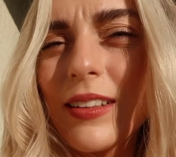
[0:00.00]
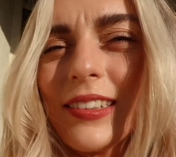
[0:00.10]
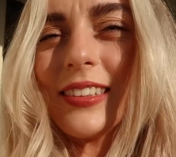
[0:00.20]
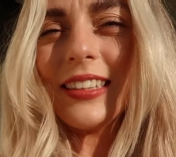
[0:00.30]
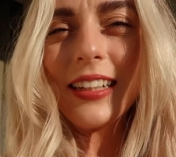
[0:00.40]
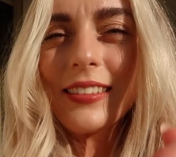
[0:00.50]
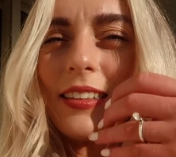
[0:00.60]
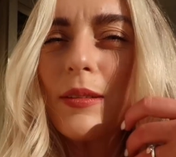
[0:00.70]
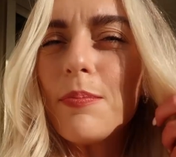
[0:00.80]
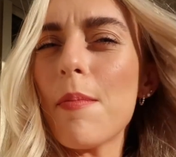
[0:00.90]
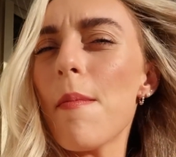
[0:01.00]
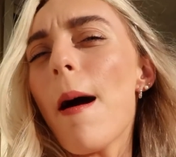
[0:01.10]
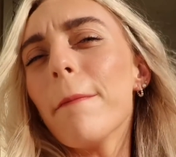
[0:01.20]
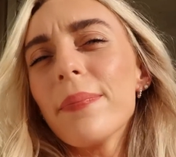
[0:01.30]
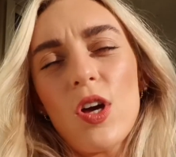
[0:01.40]
got to Jackson's
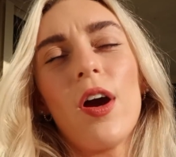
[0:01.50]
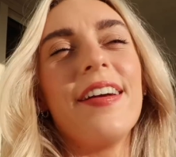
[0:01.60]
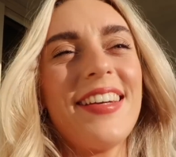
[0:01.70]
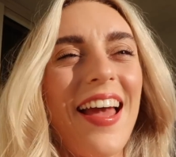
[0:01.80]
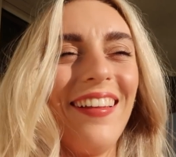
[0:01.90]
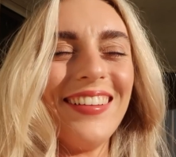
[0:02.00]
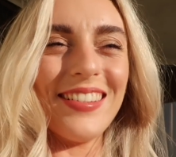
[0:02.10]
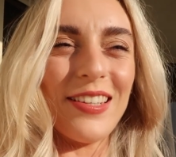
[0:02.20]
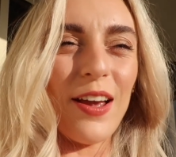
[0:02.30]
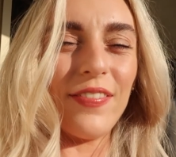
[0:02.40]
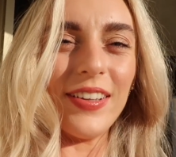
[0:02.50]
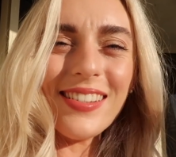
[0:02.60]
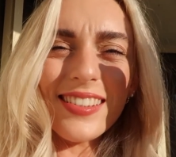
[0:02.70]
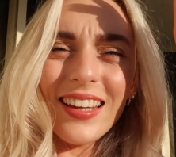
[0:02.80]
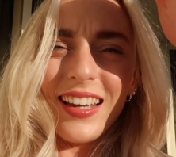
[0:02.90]
mum's hotel in
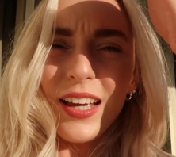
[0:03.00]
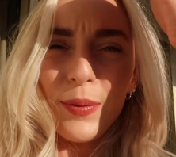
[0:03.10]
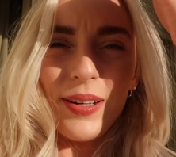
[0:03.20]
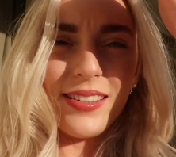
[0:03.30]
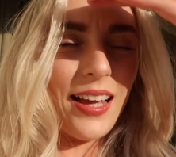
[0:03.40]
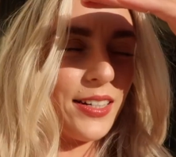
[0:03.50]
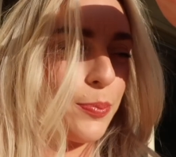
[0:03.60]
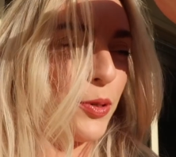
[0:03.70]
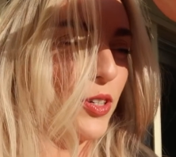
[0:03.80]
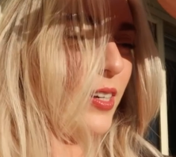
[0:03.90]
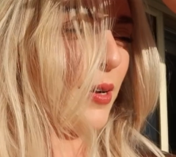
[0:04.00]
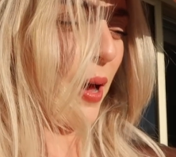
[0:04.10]
Surfers. We decided to push dinner